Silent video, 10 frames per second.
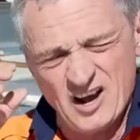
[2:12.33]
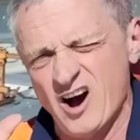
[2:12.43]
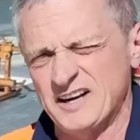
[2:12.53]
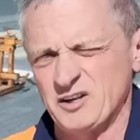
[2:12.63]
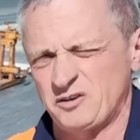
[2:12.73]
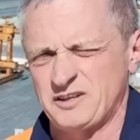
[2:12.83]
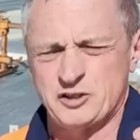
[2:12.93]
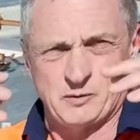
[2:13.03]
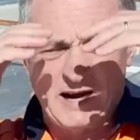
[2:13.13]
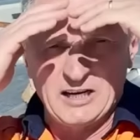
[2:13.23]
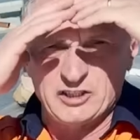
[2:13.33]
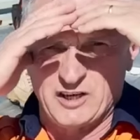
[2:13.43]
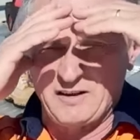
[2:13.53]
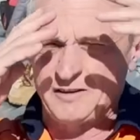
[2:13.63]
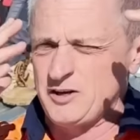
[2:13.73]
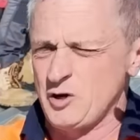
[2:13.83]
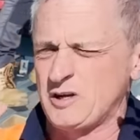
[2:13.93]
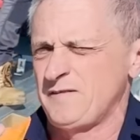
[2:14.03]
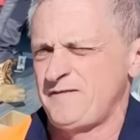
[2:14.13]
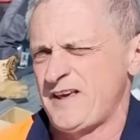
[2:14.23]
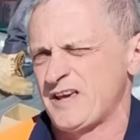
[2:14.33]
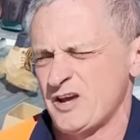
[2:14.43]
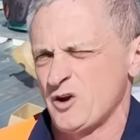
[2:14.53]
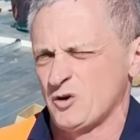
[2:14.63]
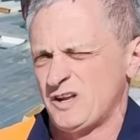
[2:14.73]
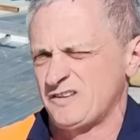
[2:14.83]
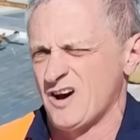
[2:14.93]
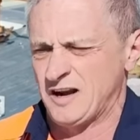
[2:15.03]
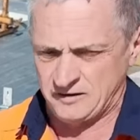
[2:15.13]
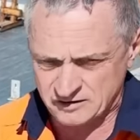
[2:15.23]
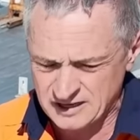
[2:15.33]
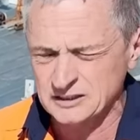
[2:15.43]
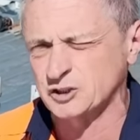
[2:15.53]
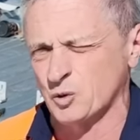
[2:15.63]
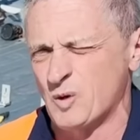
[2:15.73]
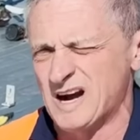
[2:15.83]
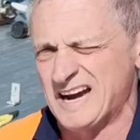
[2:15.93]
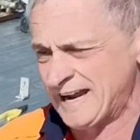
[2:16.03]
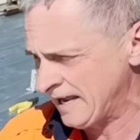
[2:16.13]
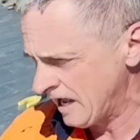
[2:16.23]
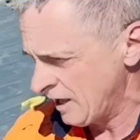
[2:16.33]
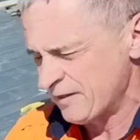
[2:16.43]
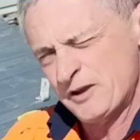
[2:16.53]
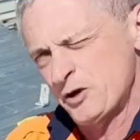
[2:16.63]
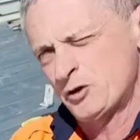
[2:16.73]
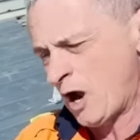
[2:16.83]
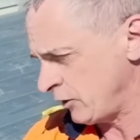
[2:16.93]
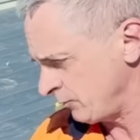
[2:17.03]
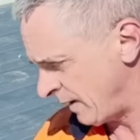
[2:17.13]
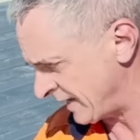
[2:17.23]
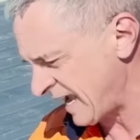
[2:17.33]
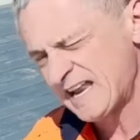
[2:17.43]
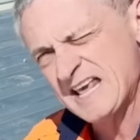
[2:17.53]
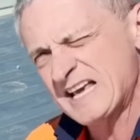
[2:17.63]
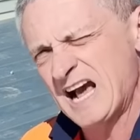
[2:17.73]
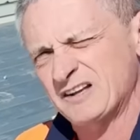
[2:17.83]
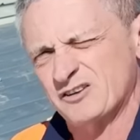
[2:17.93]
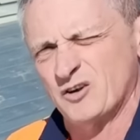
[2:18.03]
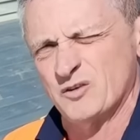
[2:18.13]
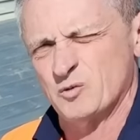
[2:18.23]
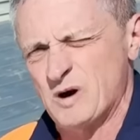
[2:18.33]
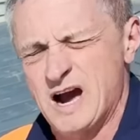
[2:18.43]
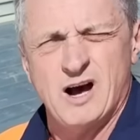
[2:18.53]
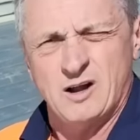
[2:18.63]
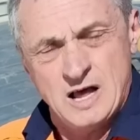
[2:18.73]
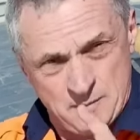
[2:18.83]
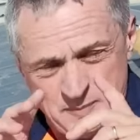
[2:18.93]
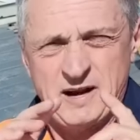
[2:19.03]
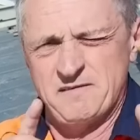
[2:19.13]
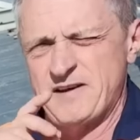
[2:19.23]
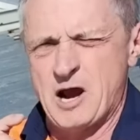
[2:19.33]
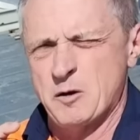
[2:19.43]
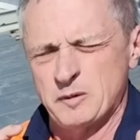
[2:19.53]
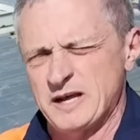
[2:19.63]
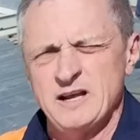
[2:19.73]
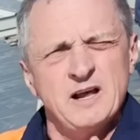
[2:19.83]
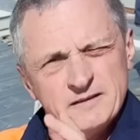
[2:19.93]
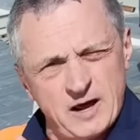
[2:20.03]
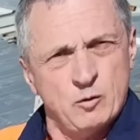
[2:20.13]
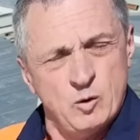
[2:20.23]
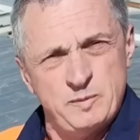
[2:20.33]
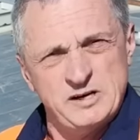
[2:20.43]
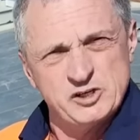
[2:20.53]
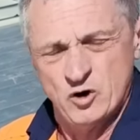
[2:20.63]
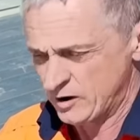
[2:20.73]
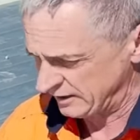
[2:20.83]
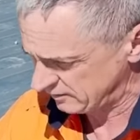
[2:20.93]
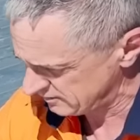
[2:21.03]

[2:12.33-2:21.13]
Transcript: ideal situation is that you configure your design in such a way that you don't make any cuts on the rail, but invariably there will be joins.